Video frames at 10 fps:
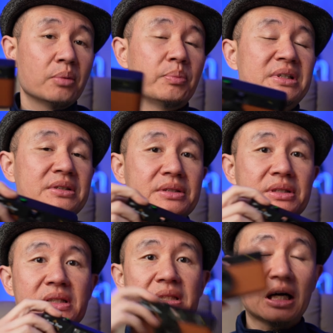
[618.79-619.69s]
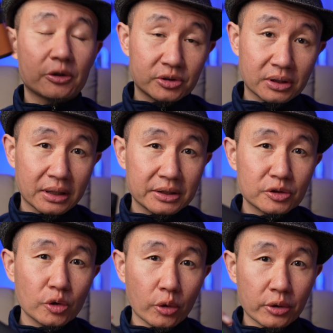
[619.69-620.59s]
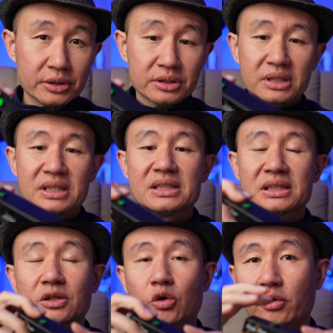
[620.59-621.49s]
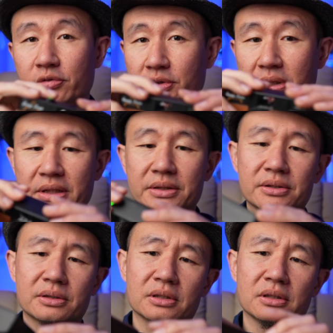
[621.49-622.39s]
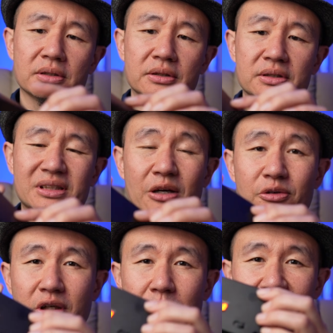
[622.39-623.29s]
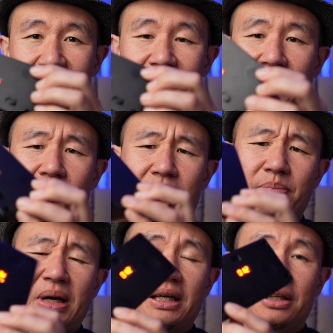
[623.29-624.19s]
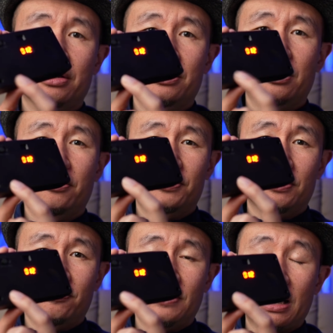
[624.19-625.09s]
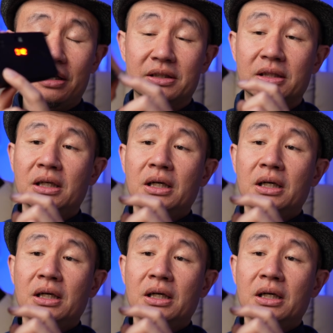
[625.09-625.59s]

because the outside noise easily overrides the sound coming out of the back here of the flash.